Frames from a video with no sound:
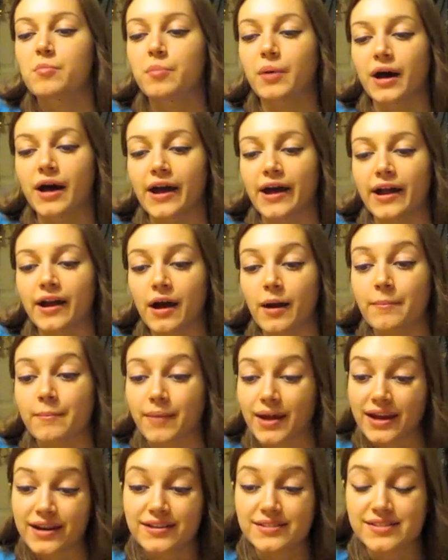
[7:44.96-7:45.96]
But
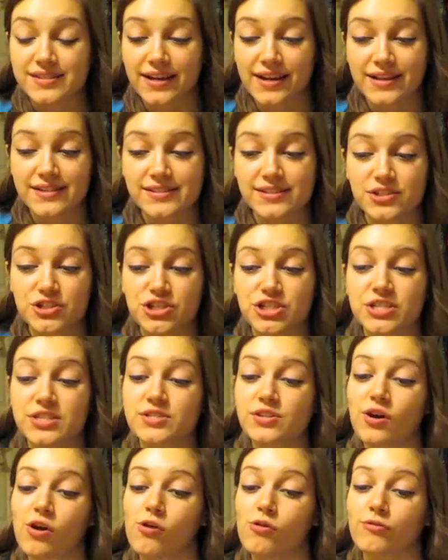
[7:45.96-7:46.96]
Amanda says that
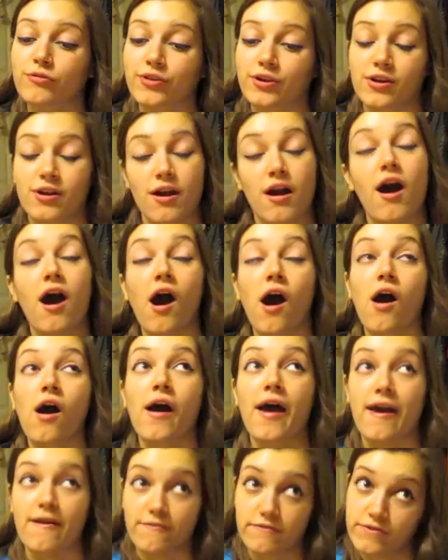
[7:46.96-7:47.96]
she's over
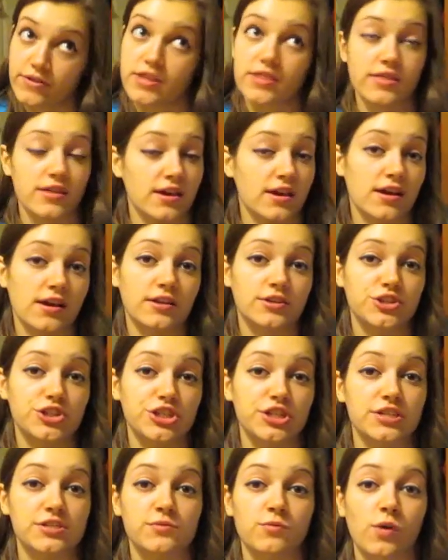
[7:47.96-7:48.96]
everything.
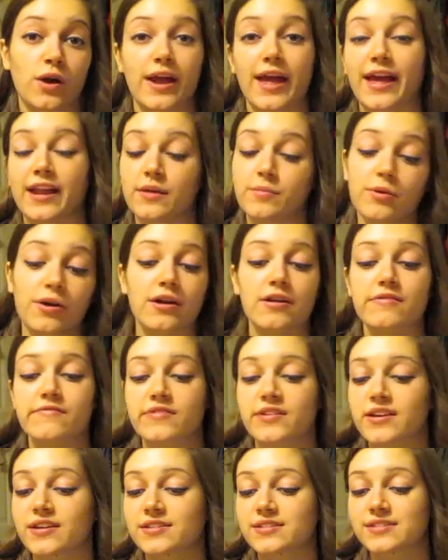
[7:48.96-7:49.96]
She doesn't want any part of
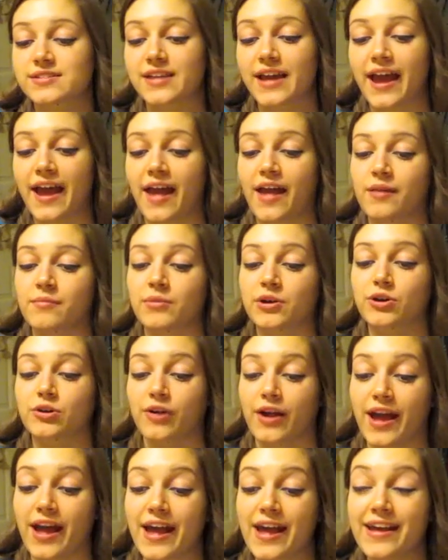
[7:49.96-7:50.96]
this, and
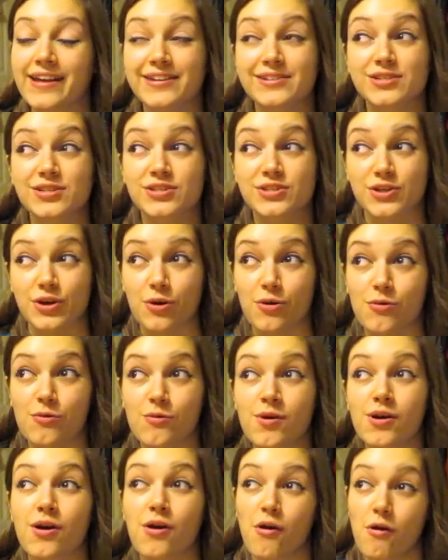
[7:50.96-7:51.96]
McCrae is
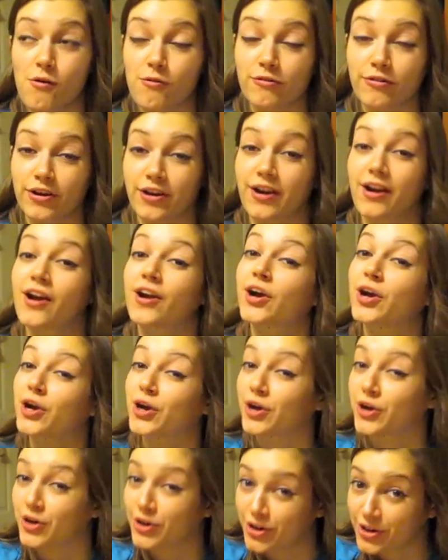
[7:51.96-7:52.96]
so over
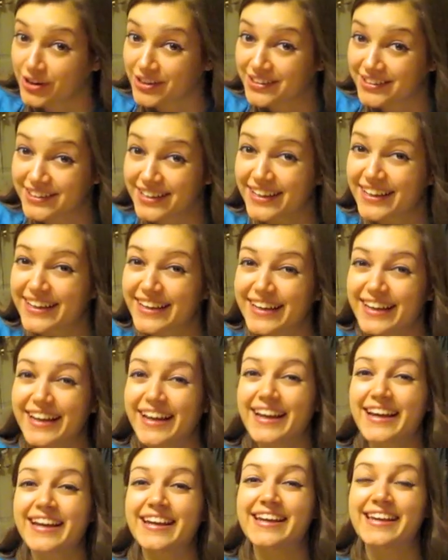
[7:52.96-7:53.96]
her.
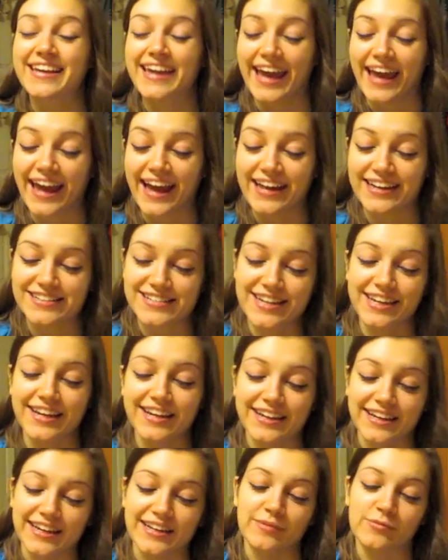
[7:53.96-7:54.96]
He can't take
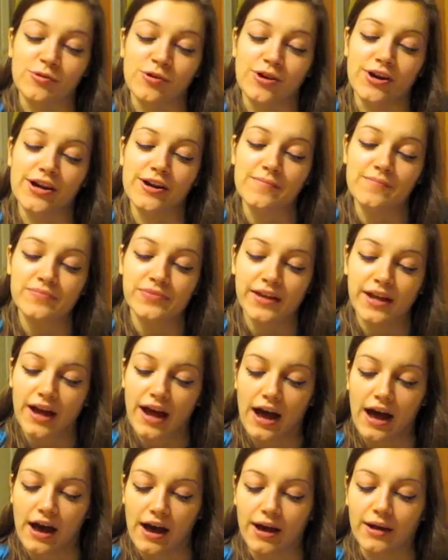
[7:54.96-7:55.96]
it anymore.
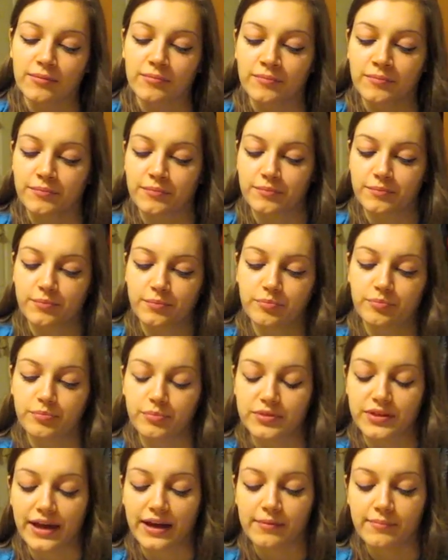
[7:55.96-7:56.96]
Um,
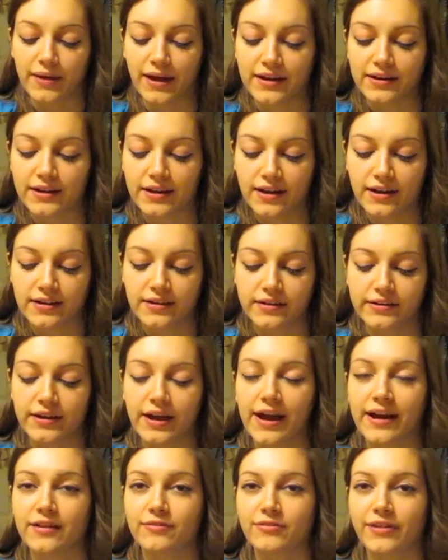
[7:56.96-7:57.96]
But then Amanda
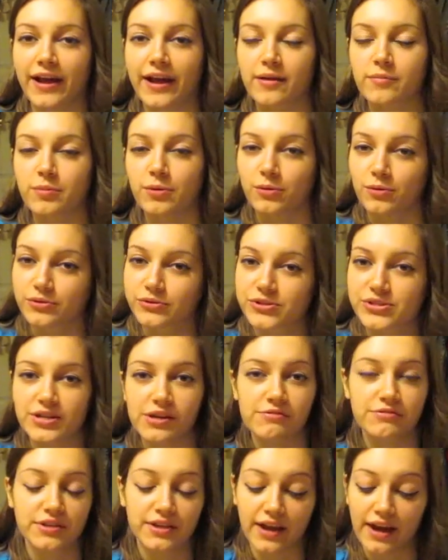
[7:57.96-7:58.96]
kind of like pulled
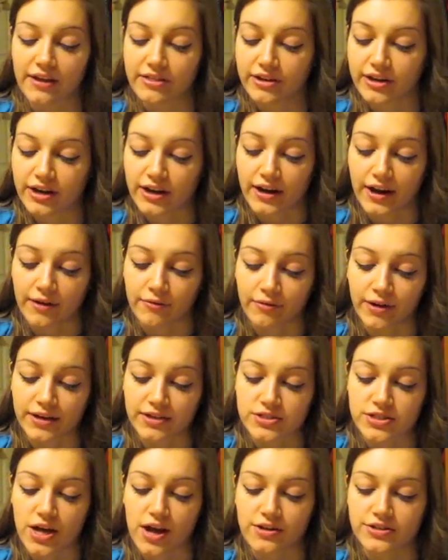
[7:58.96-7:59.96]
herself together and went
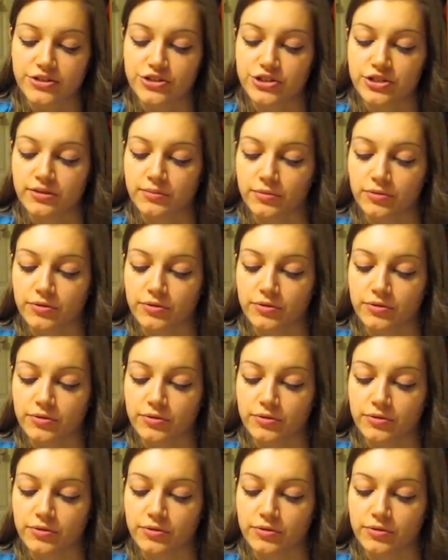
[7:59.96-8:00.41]
and talked to Gina